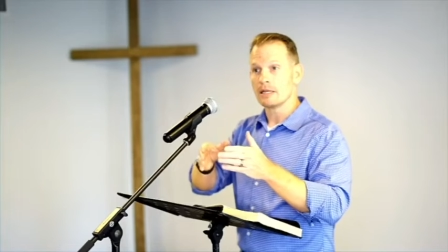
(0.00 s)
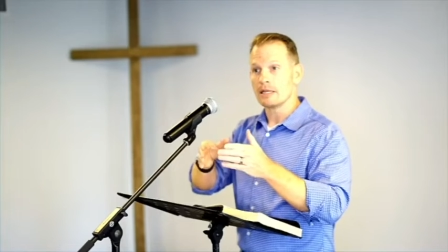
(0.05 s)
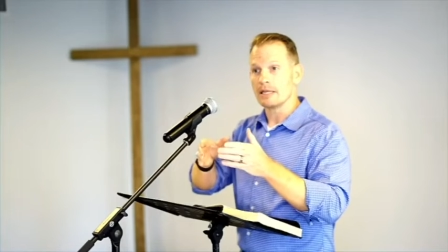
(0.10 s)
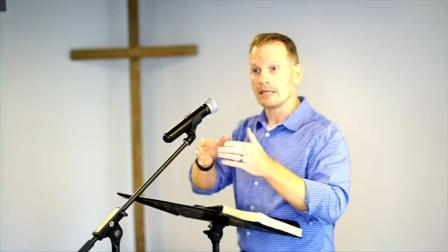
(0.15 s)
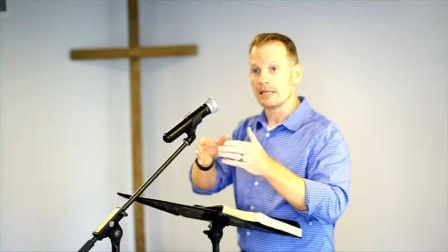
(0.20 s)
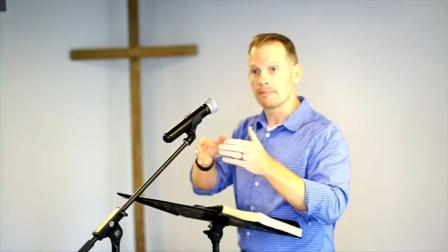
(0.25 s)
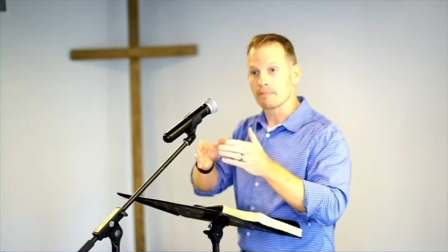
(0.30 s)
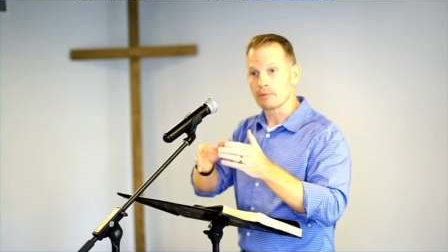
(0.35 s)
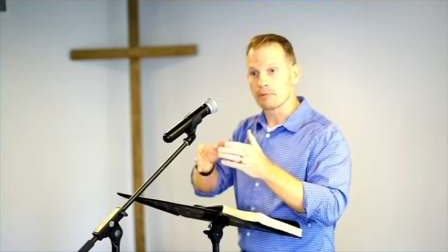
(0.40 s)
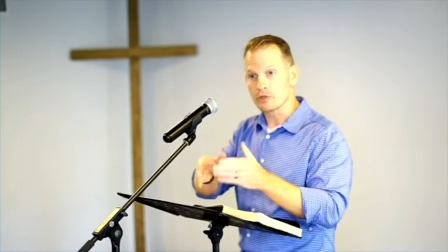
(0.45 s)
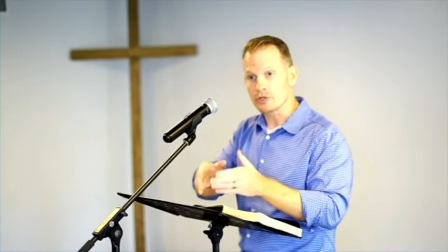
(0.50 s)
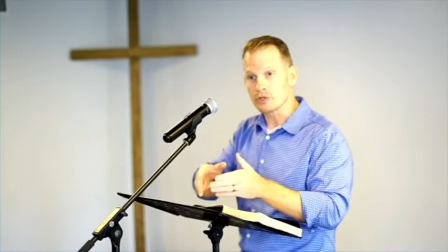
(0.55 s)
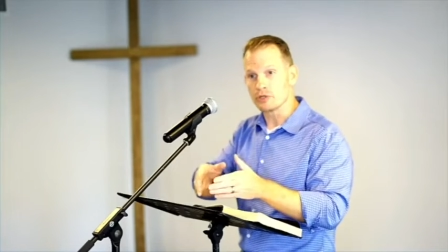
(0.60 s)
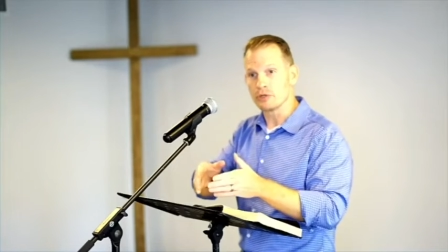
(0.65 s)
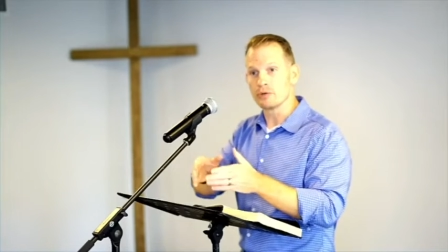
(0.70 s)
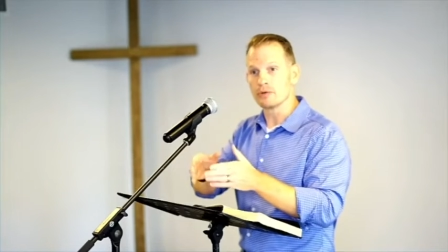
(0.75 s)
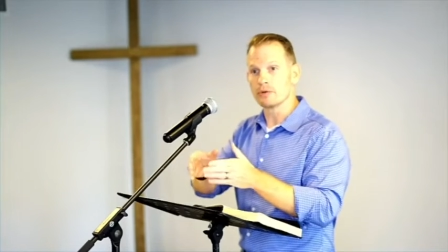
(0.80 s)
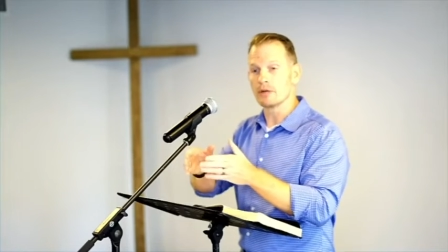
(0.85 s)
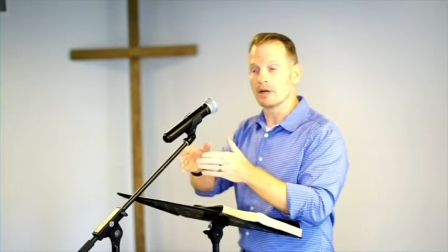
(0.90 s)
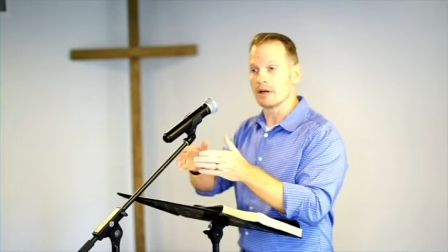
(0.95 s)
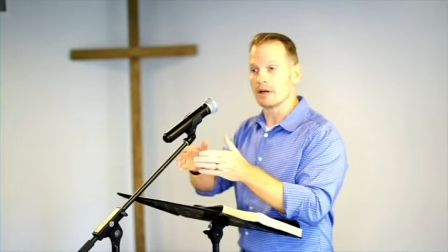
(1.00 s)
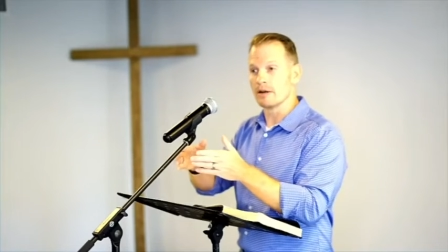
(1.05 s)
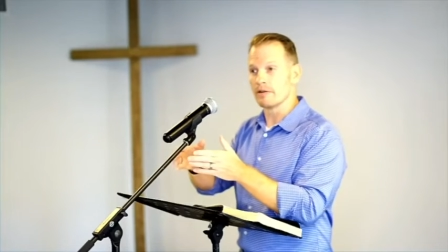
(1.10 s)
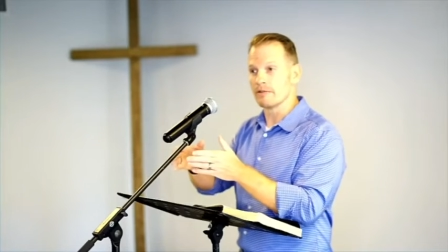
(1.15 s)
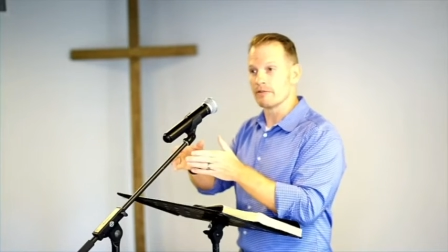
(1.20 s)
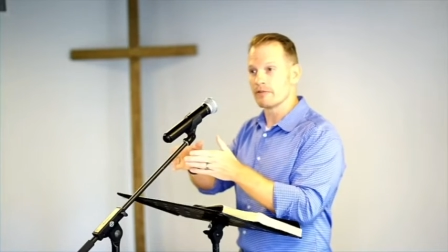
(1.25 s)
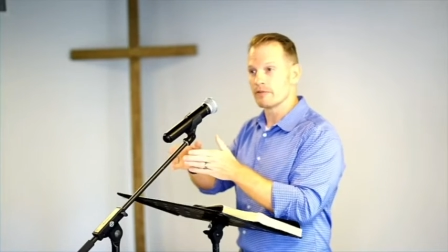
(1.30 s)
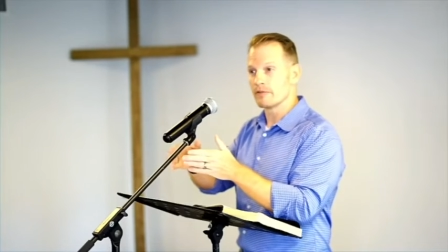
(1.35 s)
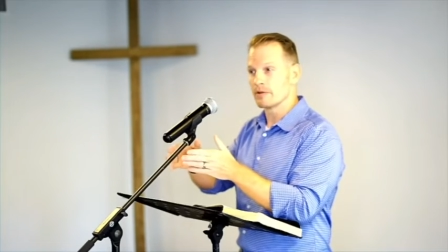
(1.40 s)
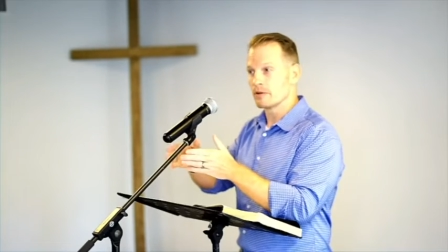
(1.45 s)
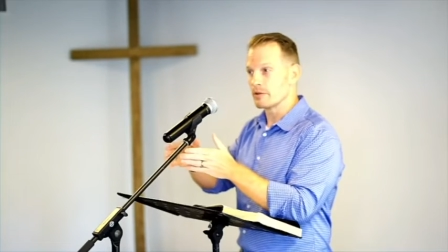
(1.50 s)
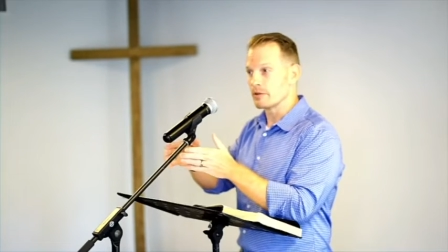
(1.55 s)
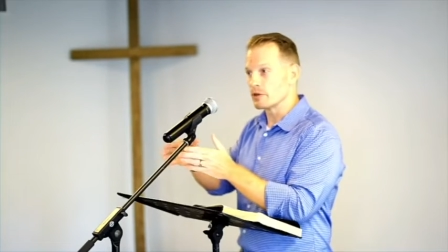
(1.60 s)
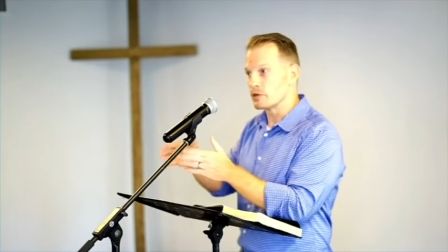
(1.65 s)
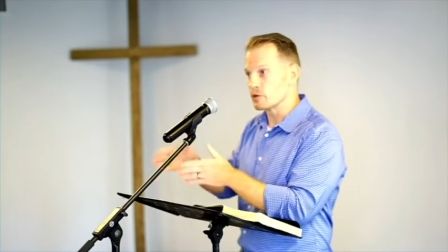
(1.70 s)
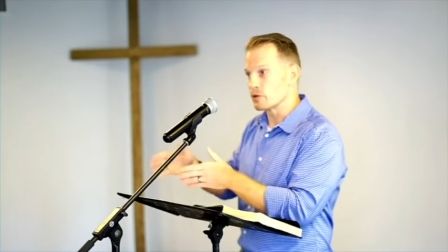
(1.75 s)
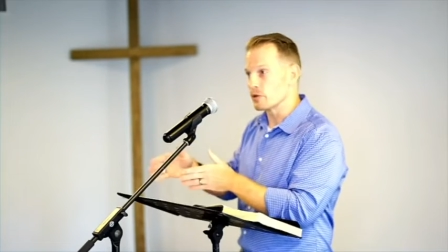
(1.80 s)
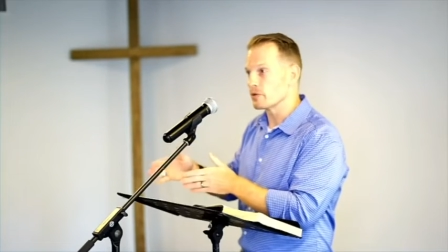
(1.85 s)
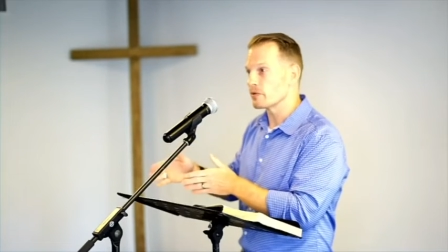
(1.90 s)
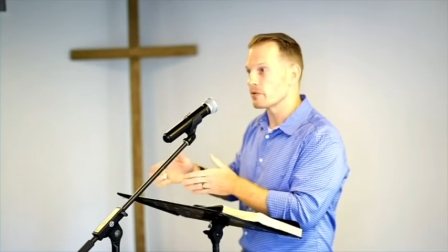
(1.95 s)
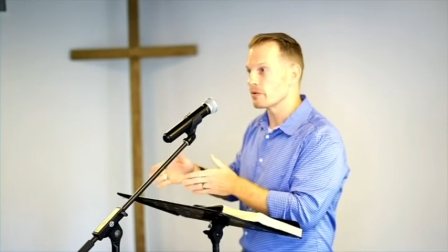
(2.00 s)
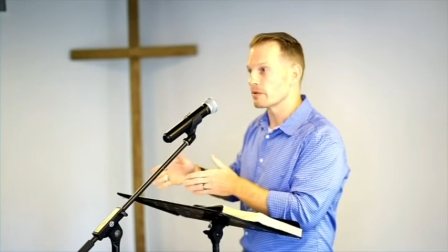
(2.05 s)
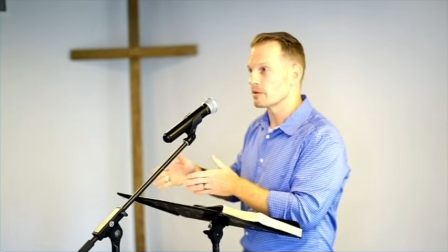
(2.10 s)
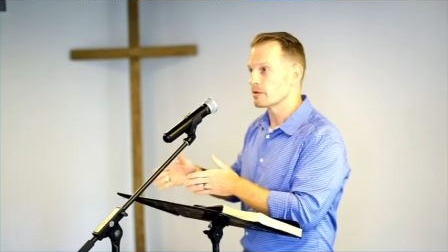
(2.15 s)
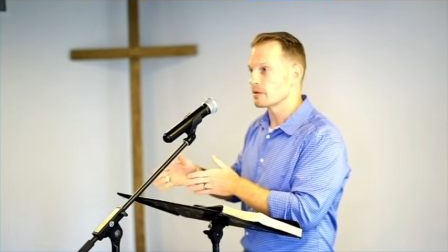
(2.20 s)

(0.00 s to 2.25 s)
in pursuit of the truth